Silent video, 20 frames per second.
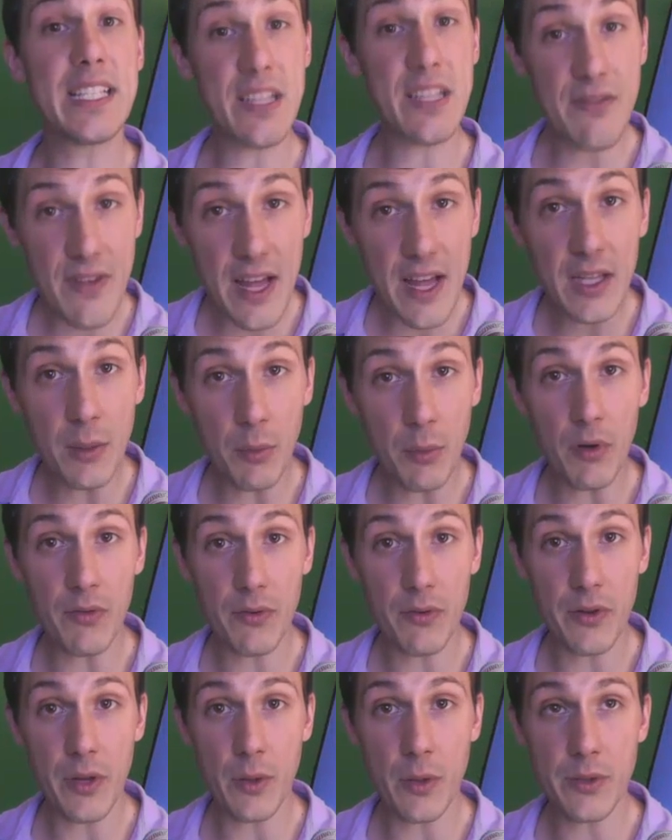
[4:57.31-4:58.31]
is
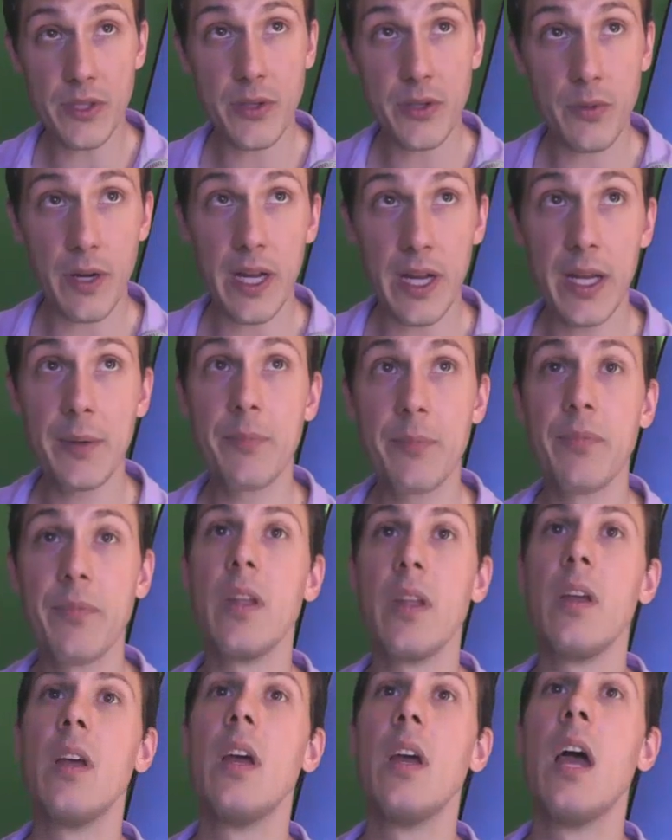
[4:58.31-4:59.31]
available for those 3.
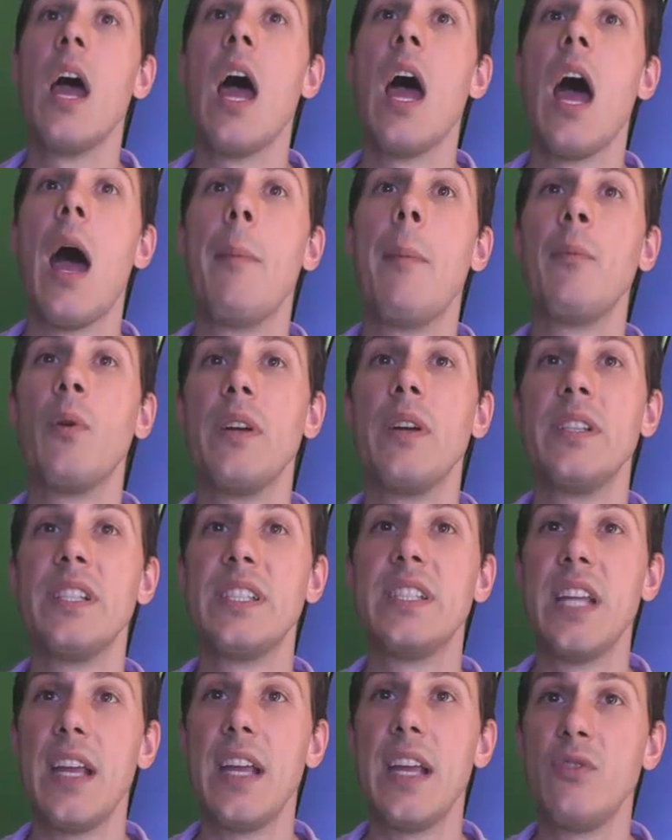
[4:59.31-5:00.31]
I'm going
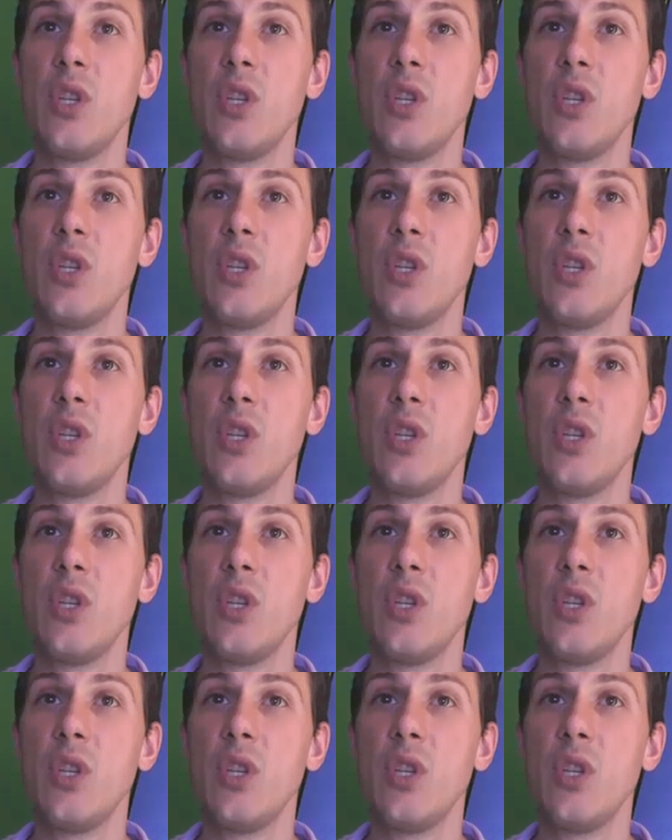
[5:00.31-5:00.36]
to